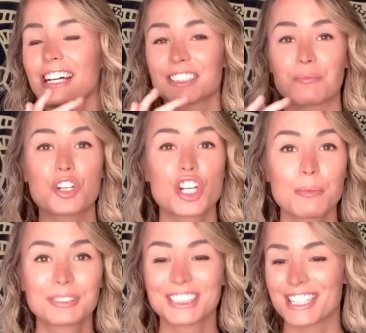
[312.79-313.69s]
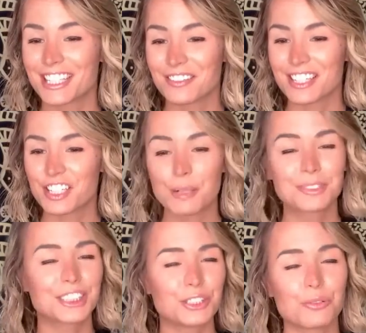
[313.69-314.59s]
some chips, etheric
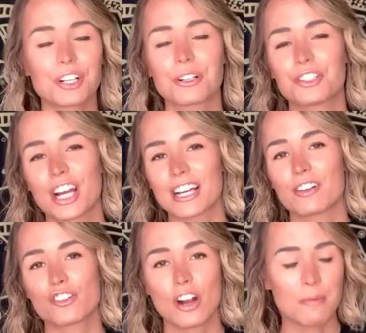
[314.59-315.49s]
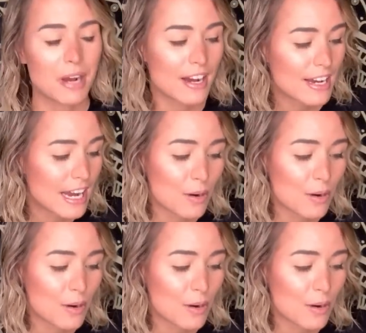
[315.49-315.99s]
chips, you want to go check out Sharma.